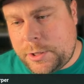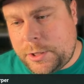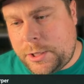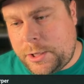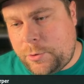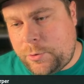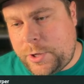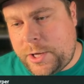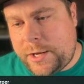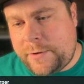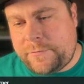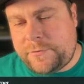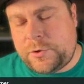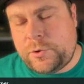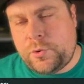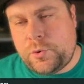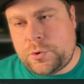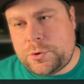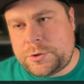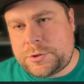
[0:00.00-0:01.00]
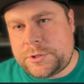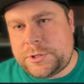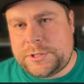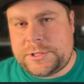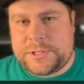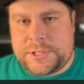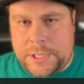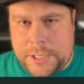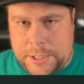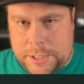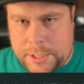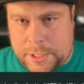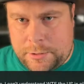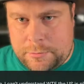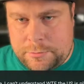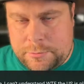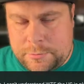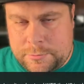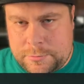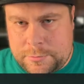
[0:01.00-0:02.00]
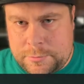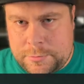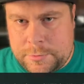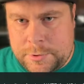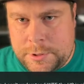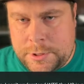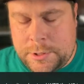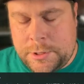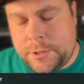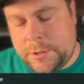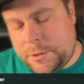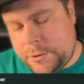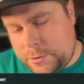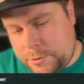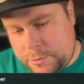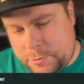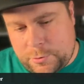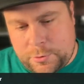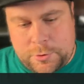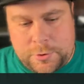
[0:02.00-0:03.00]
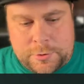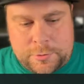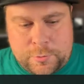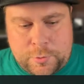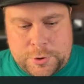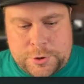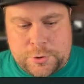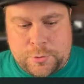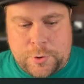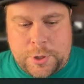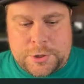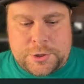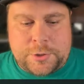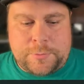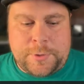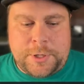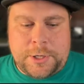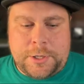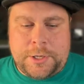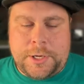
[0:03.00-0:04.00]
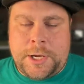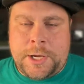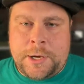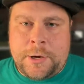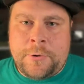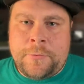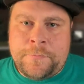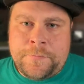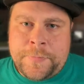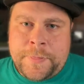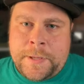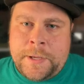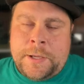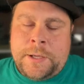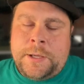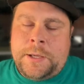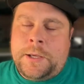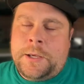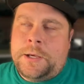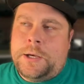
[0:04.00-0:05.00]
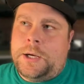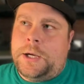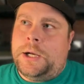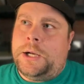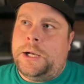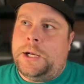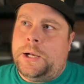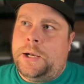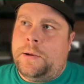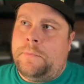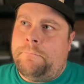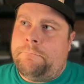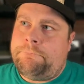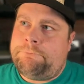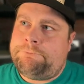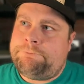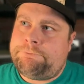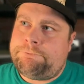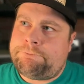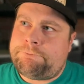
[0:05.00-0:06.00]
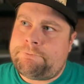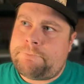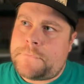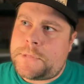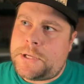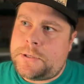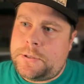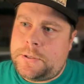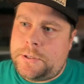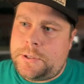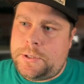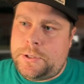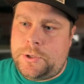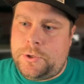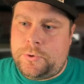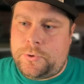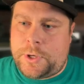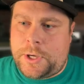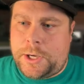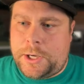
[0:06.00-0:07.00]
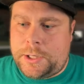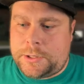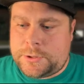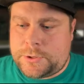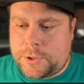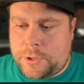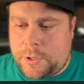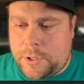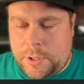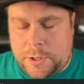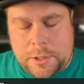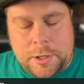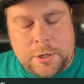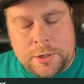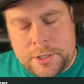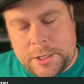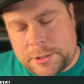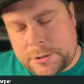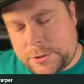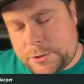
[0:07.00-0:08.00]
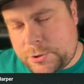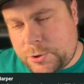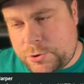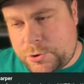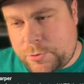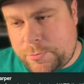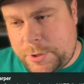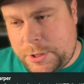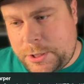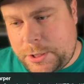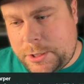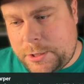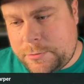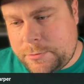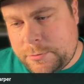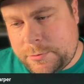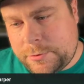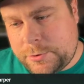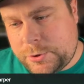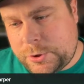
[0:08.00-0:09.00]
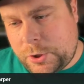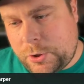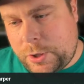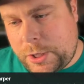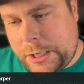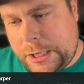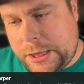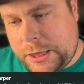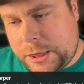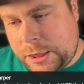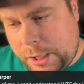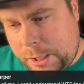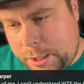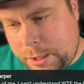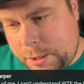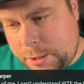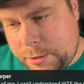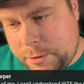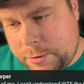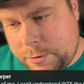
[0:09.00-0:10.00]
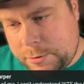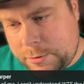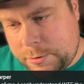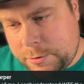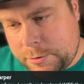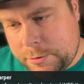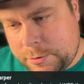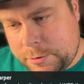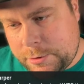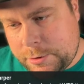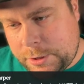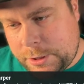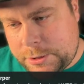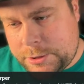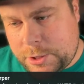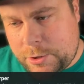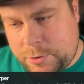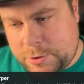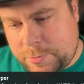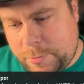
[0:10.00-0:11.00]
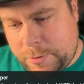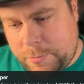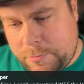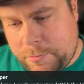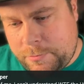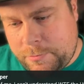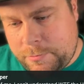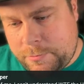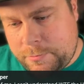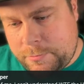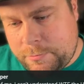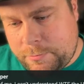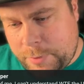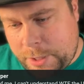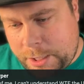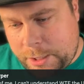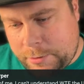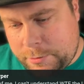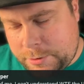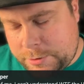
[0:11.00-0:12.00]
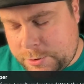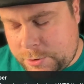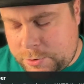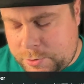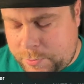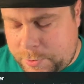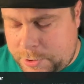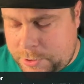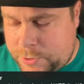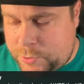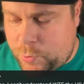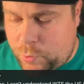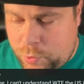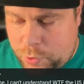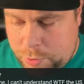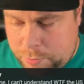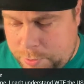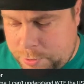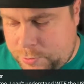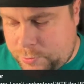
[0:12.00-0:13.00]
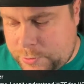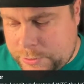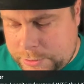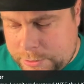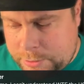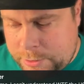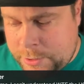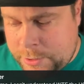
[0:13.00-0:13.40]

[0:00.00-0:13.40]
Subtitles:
we have tools to see it now. What you're watching me on now, um, you got all kinds of social media. So I think it's always been bad. It's always been this war between